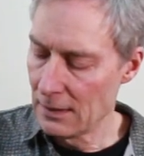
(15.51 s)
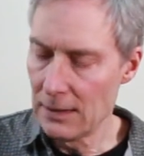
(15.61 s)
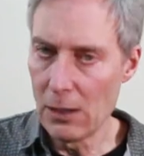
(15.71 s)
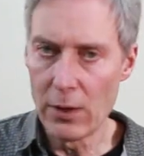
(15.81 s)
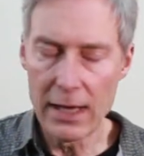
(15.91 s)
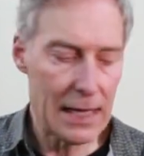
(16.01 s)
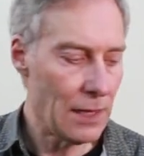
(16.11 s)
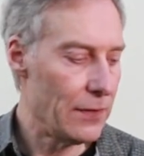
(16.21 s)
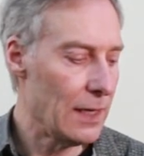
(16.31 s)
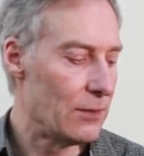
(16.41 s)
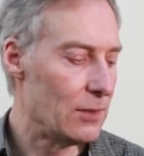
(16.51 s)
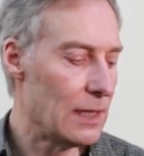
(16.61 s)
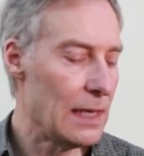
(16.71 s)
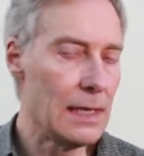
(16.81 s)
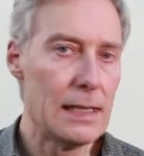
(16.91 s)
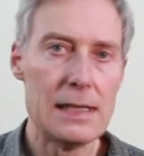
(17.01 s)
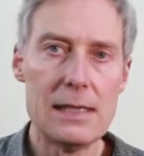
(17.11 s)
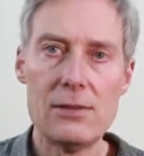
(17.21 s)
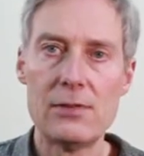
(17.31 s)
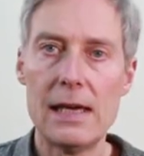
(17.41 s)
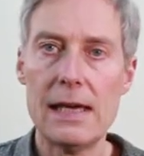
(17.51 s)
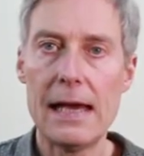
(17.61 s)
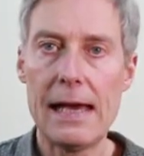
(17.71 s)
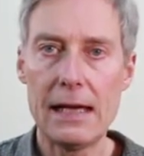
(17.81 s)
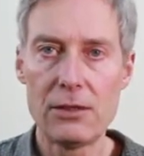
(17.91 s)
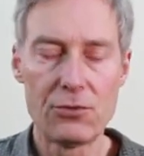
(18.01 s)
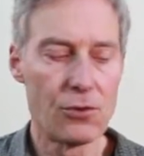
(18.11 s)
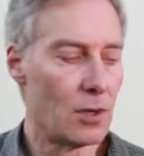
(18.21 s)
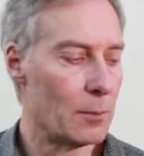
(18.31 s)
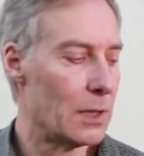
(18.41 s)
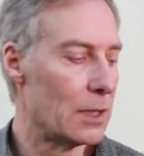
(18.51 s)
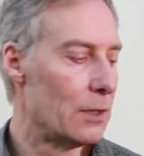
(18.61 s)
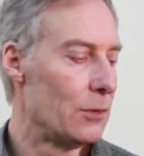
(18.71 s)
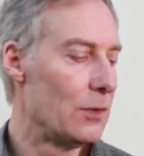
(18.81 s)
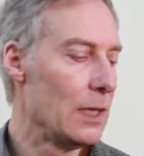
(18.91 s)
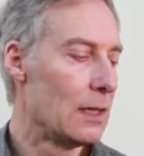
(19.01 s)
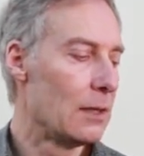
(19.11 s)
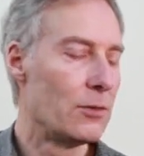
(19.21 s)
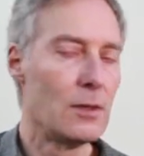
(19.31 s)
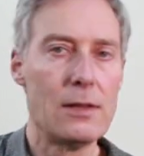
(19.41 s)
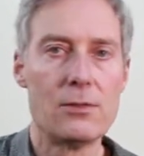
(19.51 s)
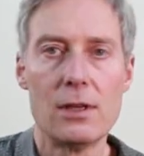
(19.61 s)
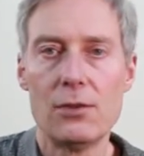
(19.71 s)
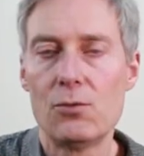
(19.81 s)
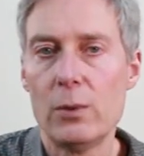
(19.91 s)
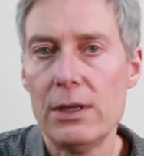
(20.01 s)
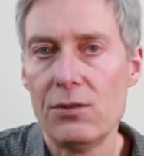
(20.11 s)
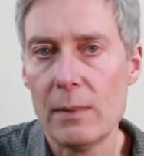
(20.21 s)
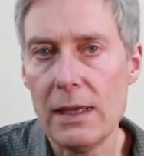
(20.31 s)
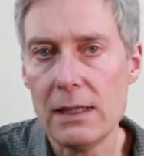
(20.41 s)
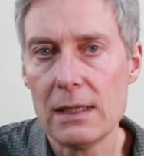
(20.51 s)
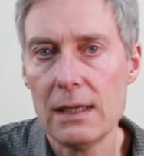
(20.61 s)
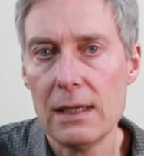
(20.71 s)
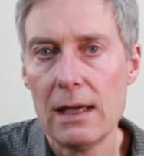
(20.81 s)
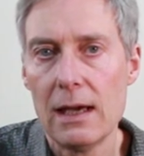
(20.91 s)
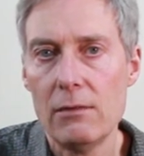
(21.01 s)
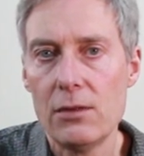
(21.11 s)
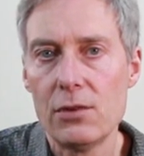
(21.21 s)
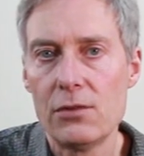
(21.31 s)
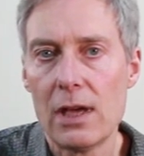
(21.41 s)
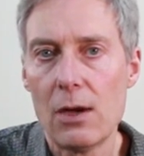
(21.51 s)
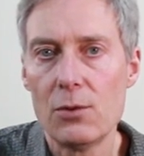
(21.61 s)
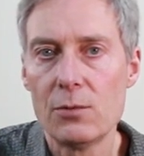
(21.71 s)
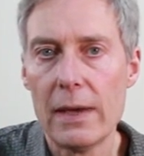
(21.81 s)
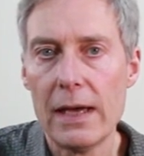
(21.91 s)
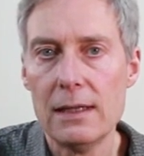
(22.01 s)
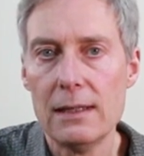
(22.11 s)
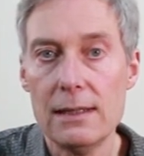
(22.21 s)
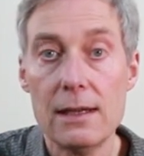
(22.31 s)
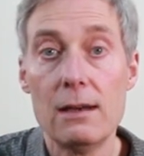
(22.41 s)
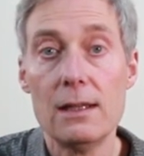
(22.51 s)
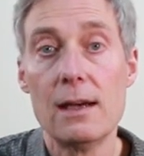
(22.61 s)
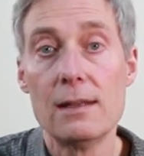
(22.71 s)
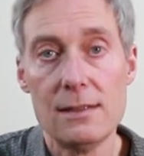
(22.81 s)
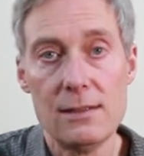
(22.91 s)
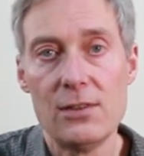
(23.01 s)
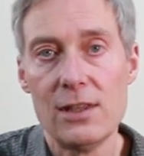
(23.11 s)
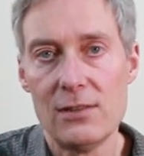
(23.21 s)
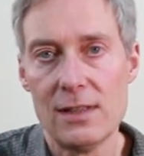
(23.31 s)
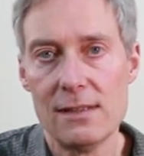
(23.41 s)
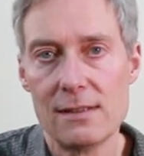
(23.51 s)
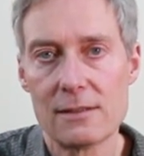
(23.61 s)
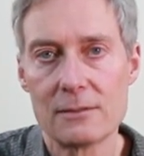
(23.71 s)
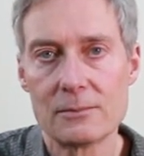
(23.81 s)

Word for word: Now what I have here today is a Hagström acoustic, so that's a Swedish make and this guitar was made in the early 1960s.